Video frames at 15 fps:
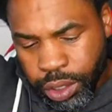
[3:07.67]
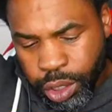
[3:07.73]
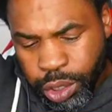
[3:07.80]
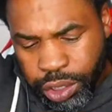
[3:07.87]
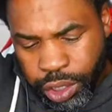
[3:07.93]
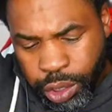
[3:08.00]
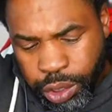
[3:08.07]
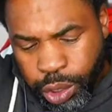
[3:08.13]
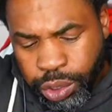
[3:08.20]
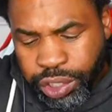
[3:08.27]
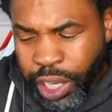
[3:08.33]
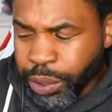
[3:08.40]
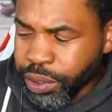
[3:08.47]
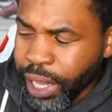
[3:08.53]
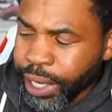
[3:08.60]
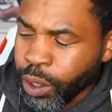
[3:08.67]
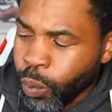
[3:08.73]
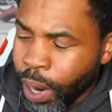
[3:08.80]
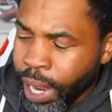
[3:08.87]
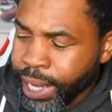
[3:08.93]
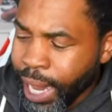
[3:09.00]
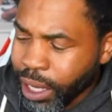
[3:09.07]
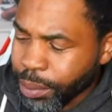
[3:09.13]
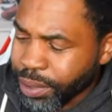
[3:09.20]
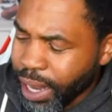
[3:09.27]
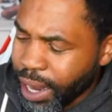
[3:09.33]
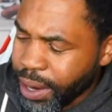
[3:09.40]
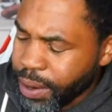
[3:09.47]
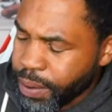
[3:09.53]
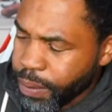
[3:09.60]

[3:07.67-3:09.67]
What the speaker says: You said you think the weight got him tired?